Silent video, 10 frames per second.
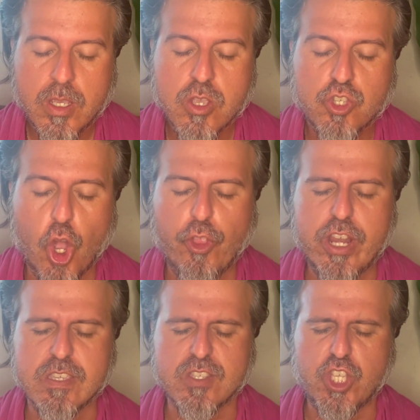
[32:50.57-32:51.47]
So there
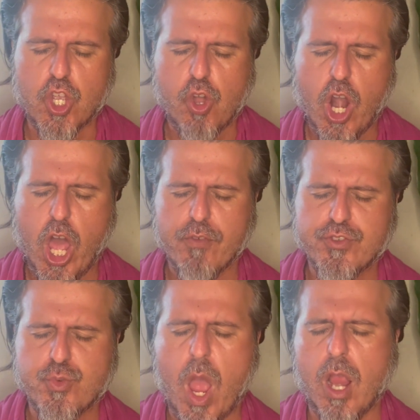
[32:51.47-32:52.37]
is still a lot of
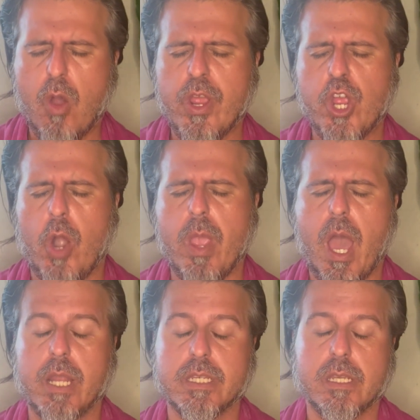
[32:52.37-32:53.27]
struggle in your
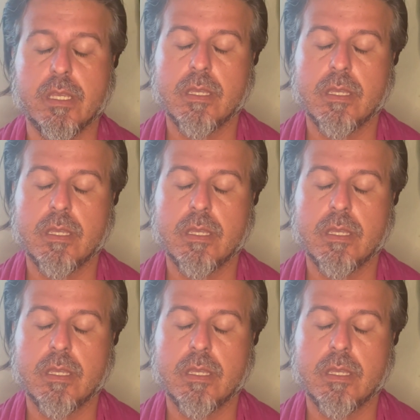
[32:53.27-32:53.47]
reality.